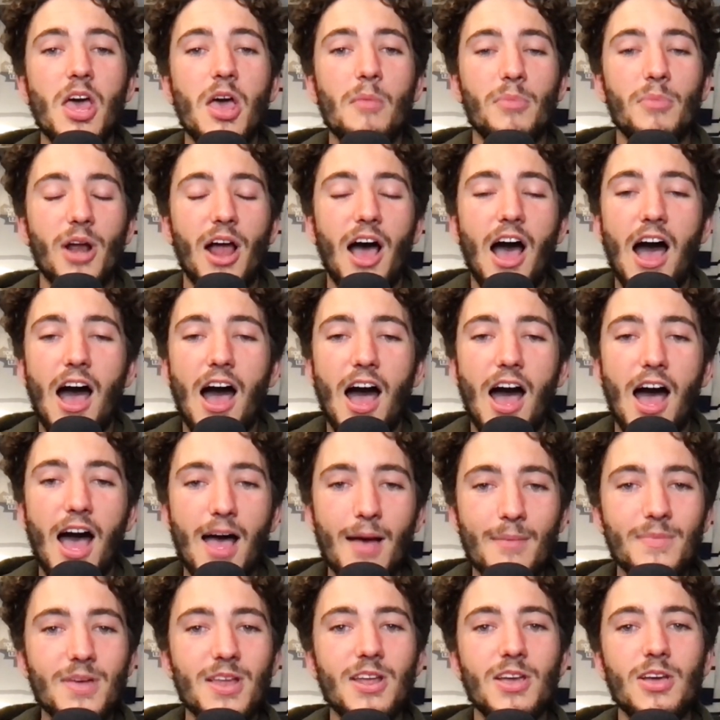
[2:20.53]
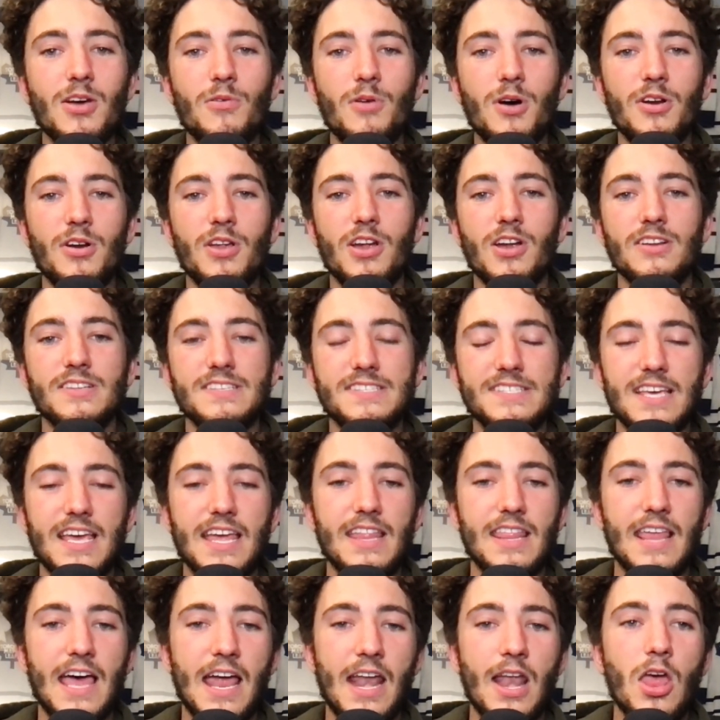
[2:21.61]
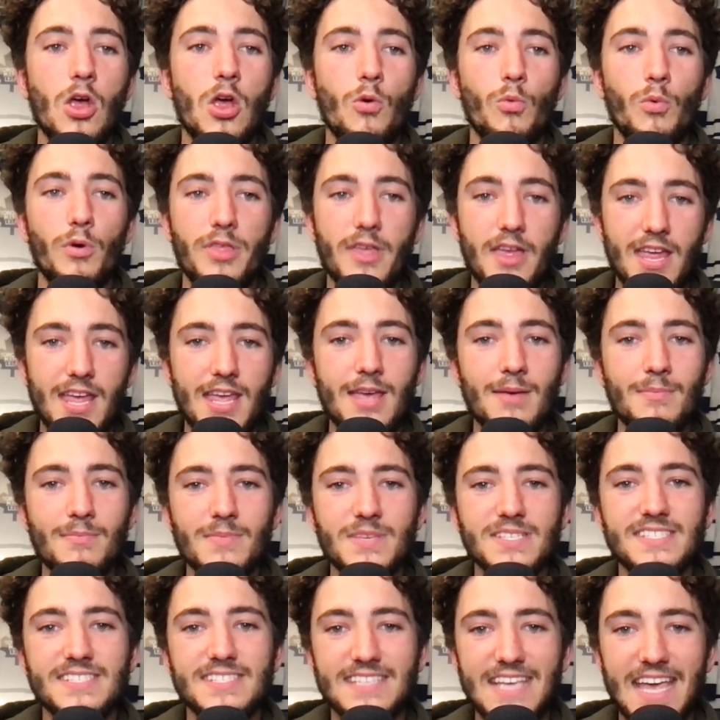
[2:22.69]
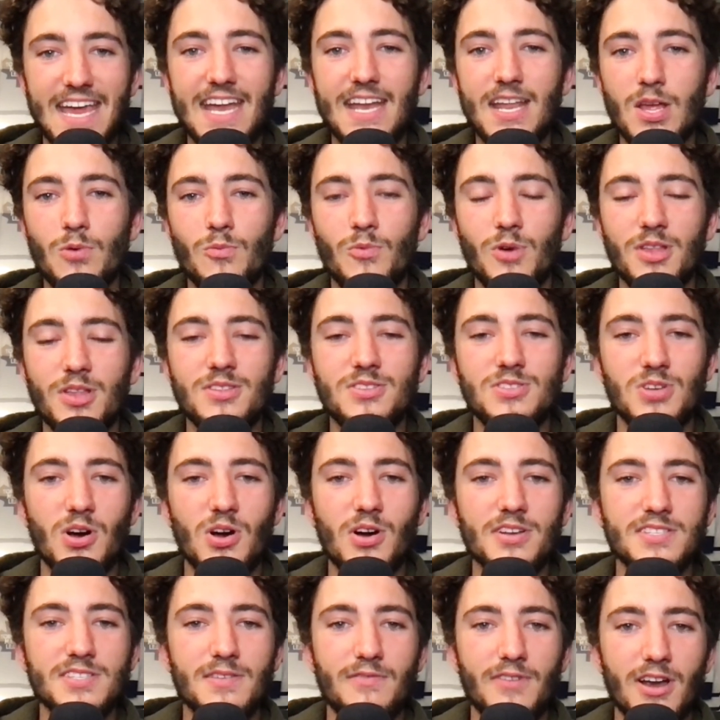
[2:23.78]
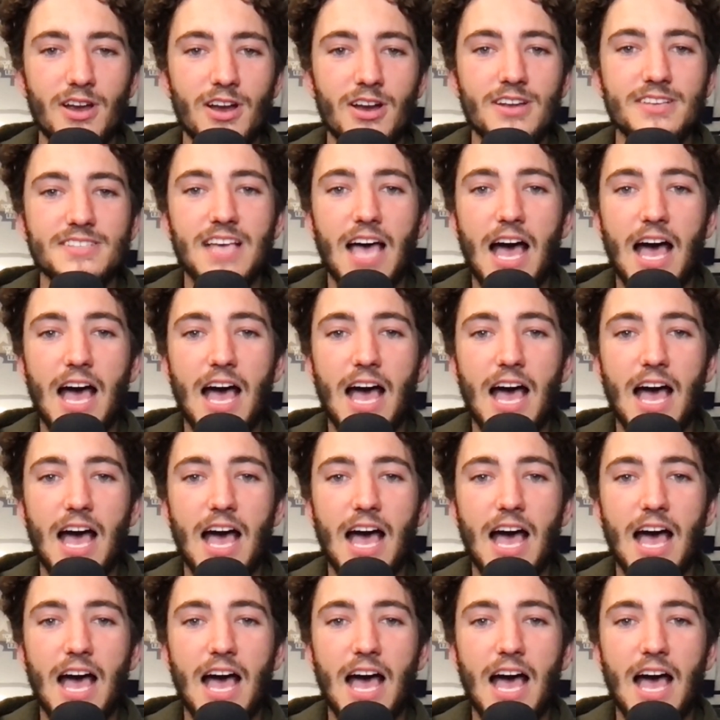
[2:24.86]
but I'm going to go out here and say that with him skating with John Tavares,